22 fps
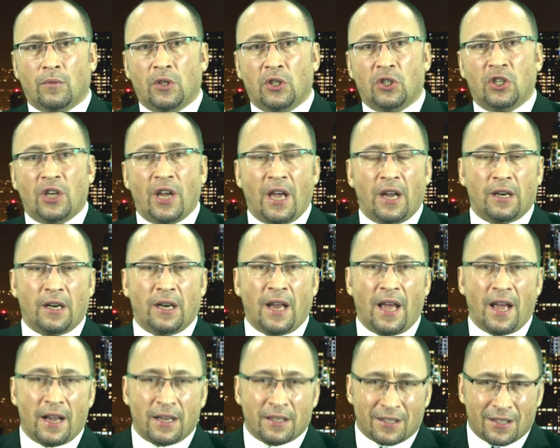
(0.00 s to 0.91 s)
Janet
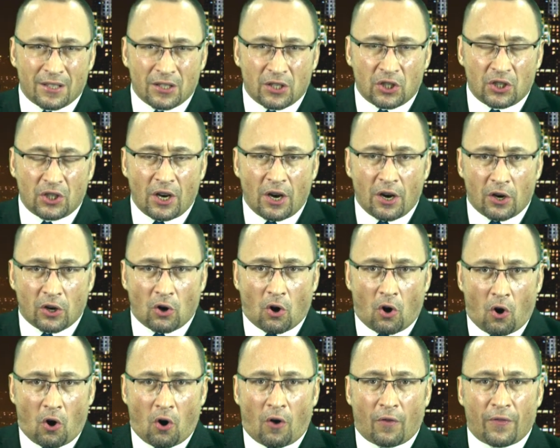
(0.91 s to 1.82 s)
hasn't shared
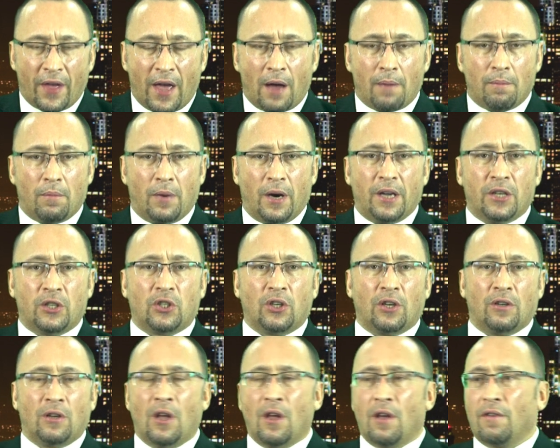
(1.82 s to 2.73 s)
all that much,
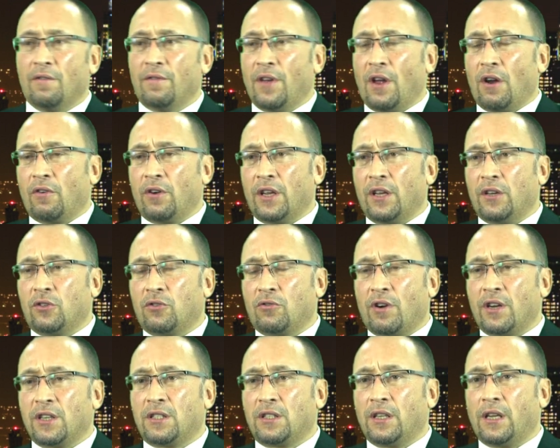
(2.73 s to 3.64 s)
and very
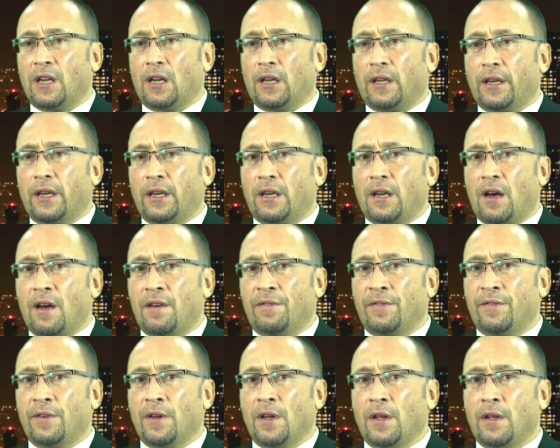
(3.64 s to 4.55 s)
interestingly
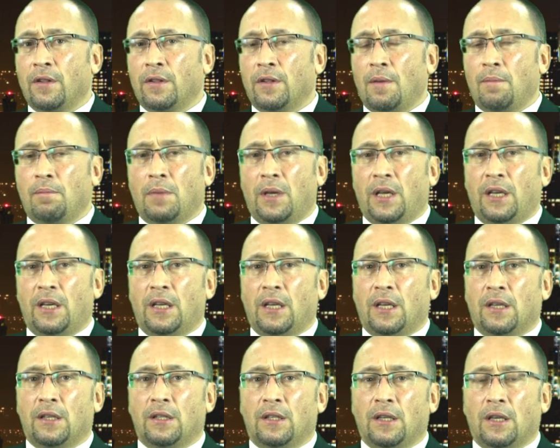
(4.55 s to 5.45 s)
enough, the
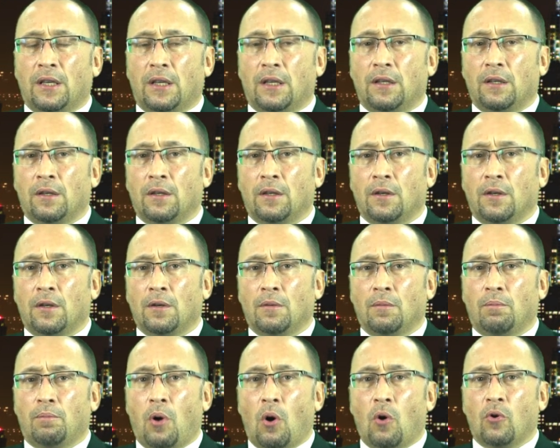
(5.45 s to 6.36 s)
media didn't
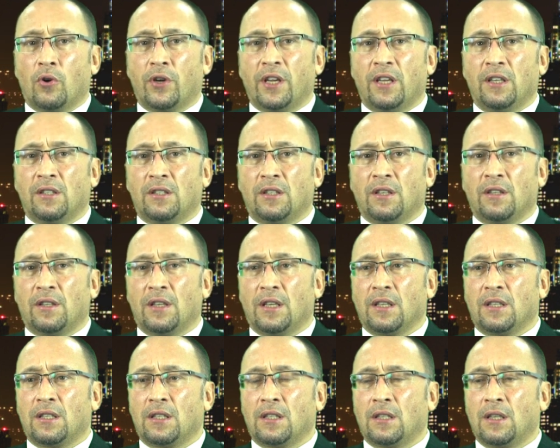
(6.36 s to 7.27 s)
poke into
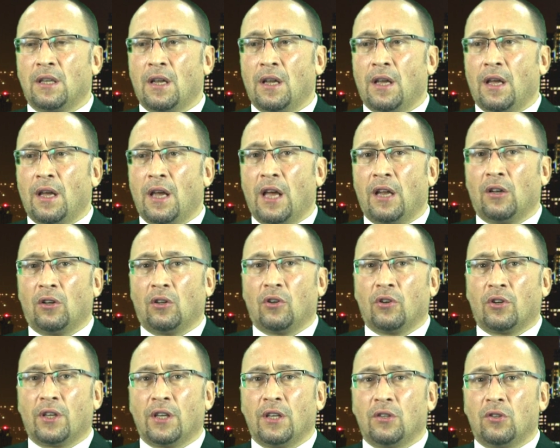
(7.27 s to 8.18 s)
this and
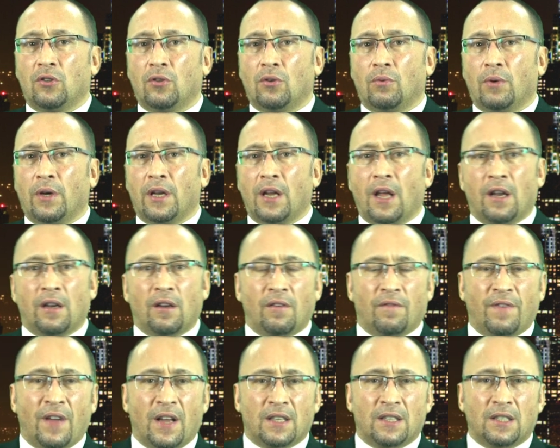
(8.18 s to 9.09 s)
look into it and
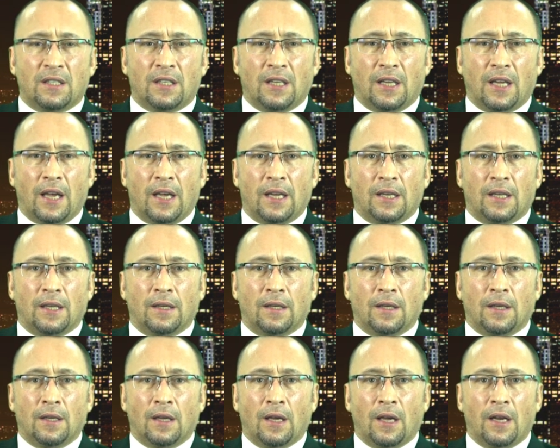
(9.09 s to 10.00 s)
investigate it
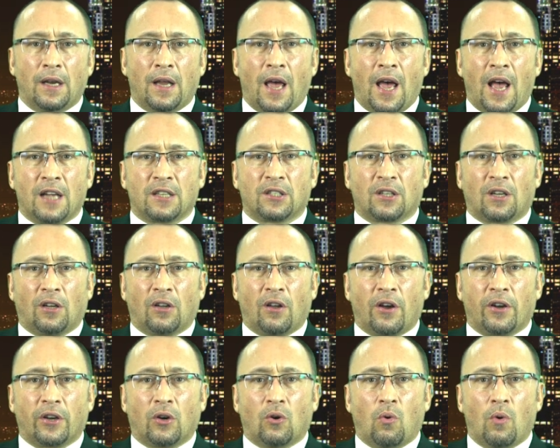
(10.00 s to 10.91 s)
and ask a
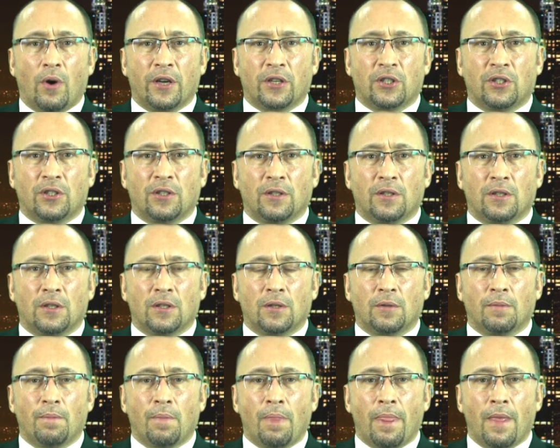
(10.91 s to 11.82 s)
lot of
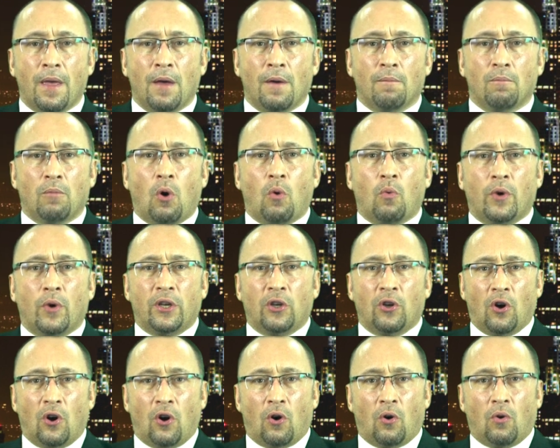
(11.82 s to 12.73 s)
questions. But
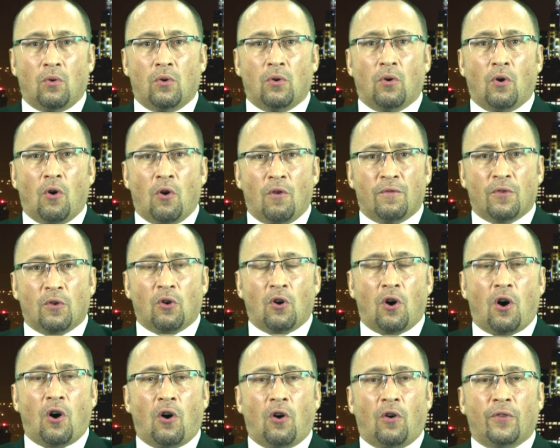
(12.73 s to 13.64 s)
know
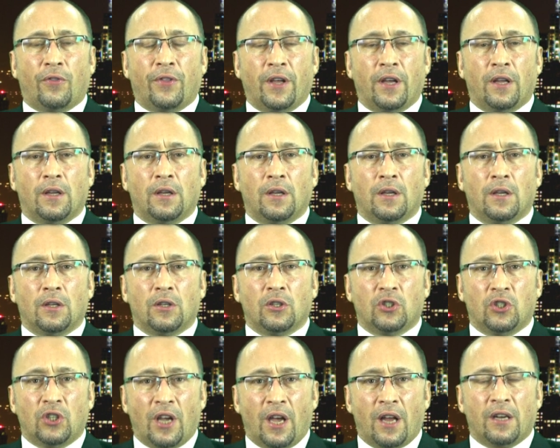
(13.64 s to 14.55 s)
overall that
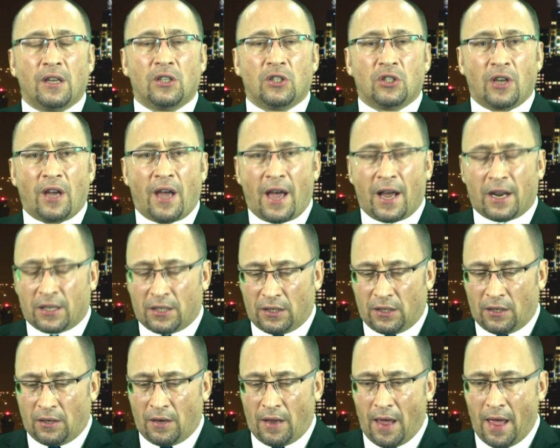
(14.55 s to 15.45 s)
Janet
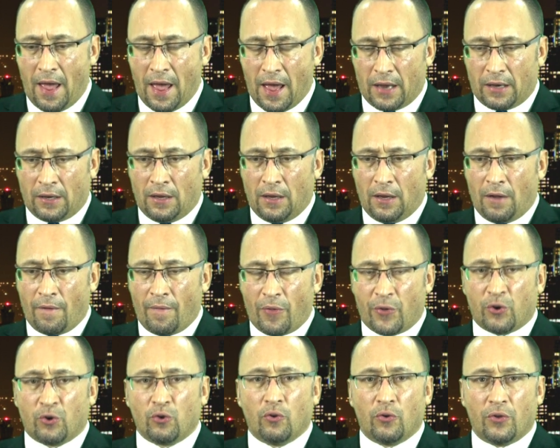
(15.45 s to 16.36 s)
Jackson had,
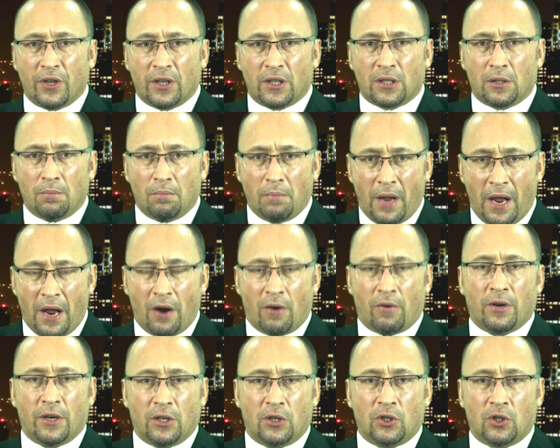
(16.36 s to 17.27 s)
through this
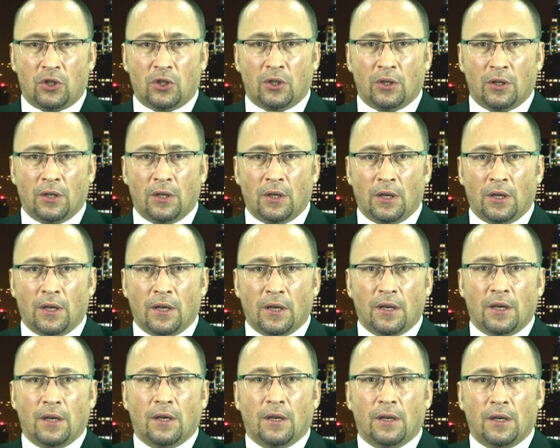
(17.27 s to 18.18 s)
marriage,
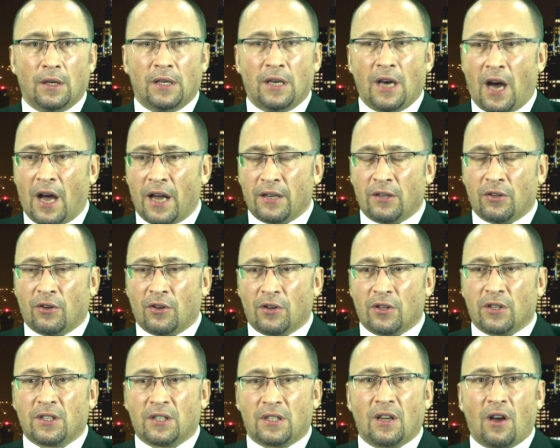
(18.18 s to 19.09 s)
gotten
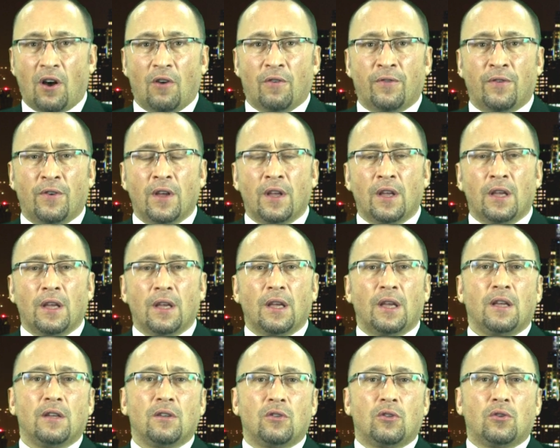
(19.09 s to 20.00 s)
herself
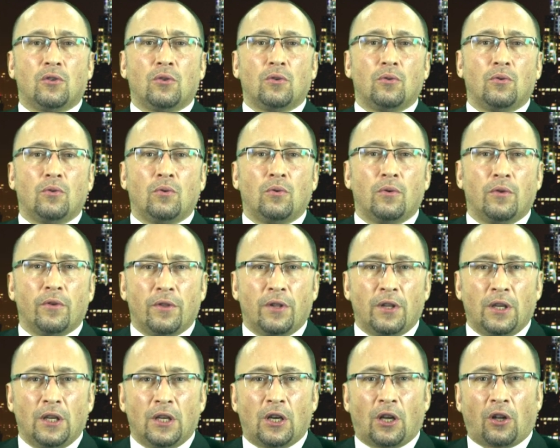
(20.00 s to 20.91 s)
into
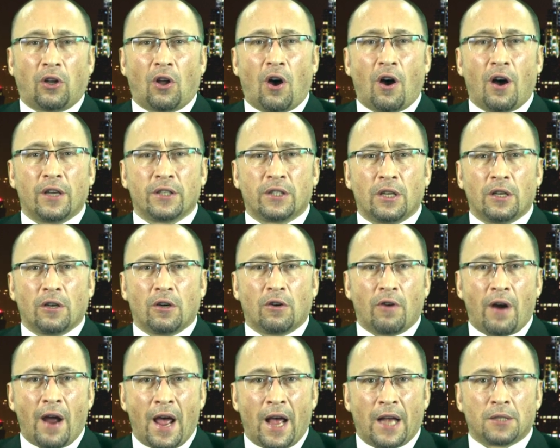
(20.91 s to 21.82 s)
the claws and
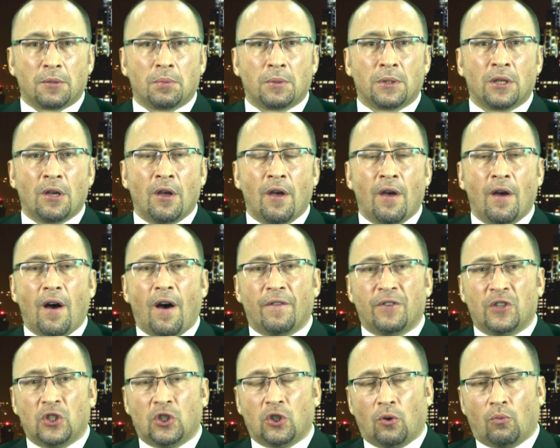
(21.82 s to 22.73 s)
grasps
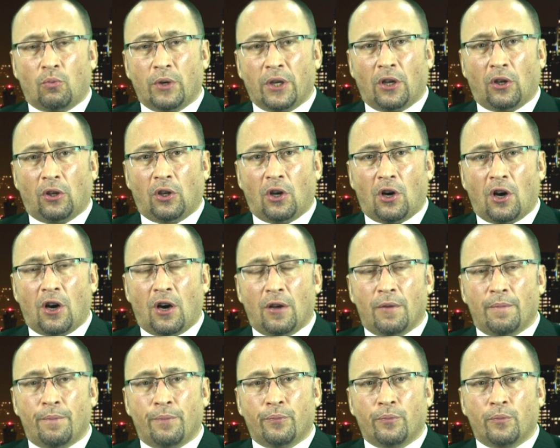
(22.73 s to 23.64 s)
of Sharia law.